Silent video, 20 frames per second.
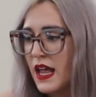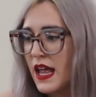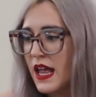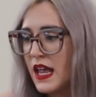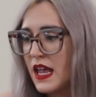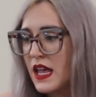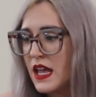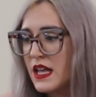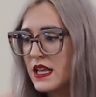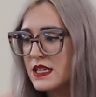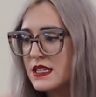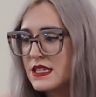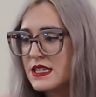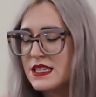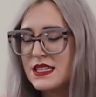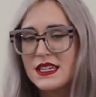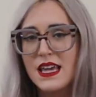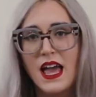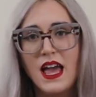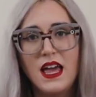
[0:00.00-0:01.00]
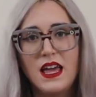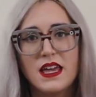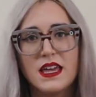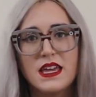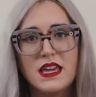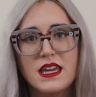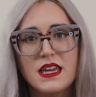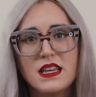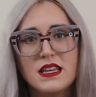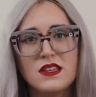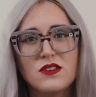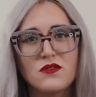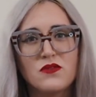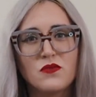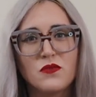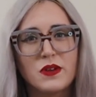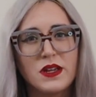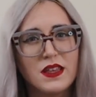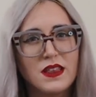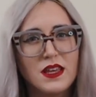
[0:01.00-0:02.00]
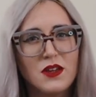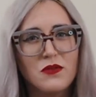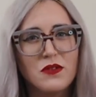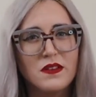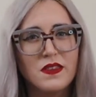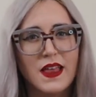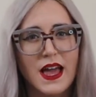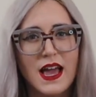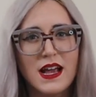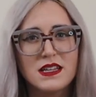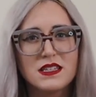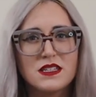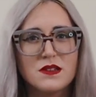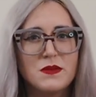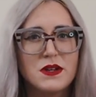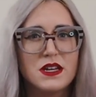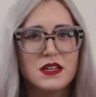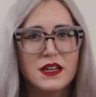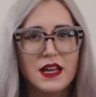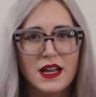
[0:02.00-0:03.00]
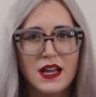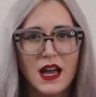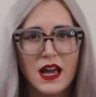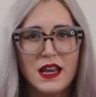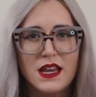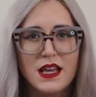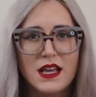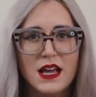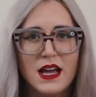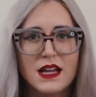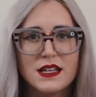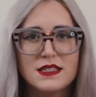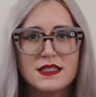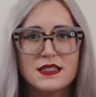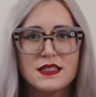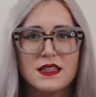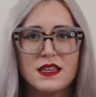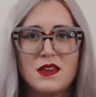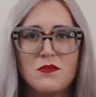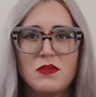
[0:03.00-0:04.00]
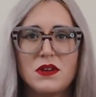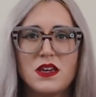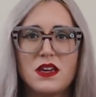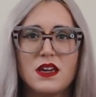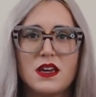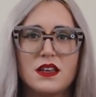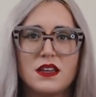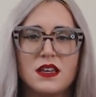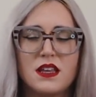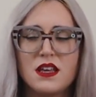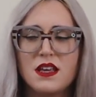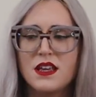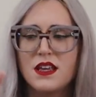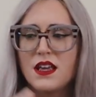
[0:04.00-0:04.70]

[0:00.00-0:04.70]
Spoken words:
And yeah, it really relaxed me, and I kind of got sleepy, and